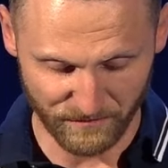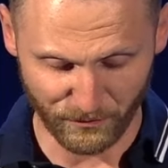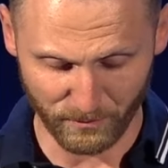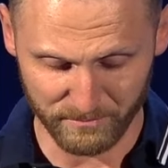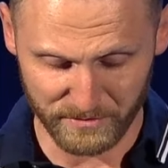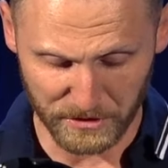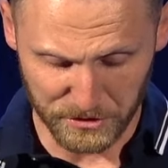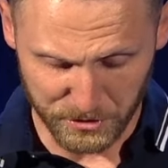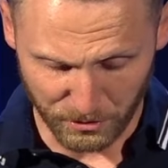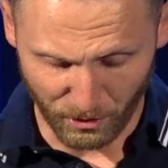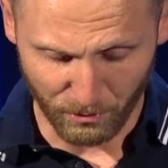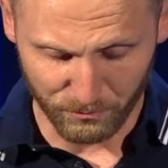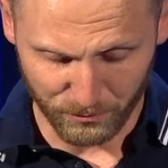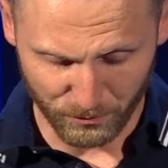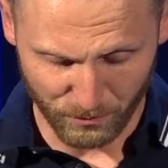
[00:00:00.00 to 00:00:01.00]
from the
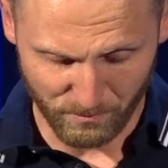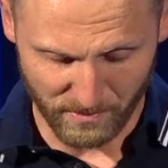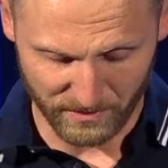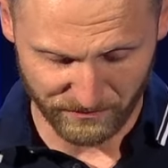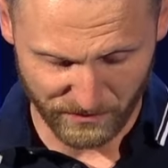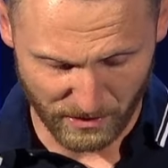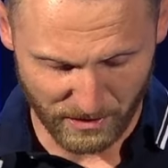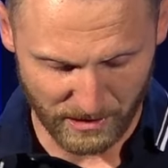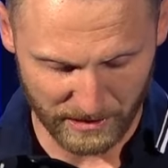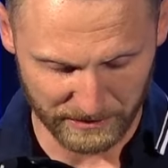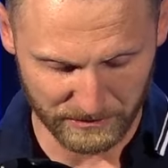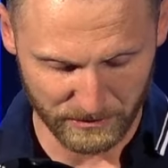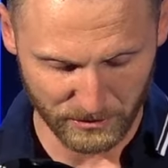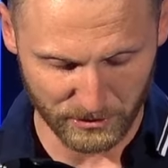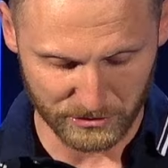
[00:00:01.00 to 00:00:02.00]
throne room of
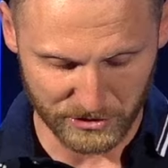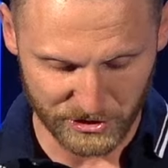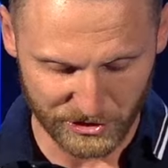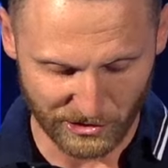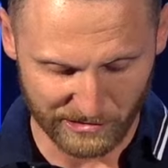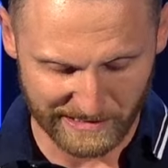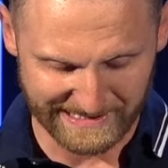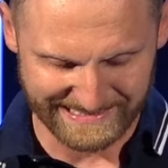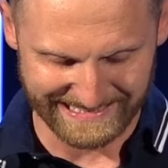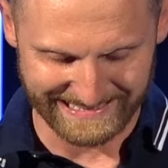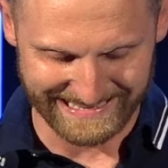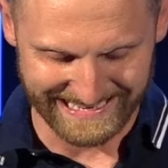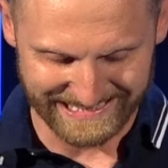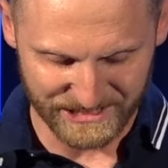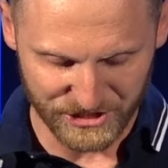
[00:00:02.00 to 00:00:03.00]
God concerning the
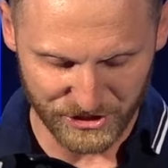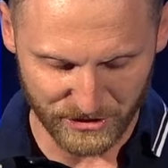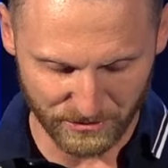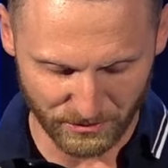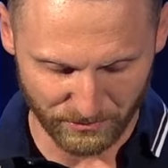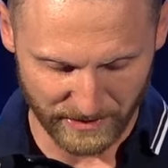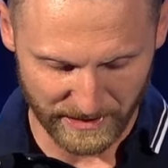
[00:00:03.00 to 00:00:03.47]
next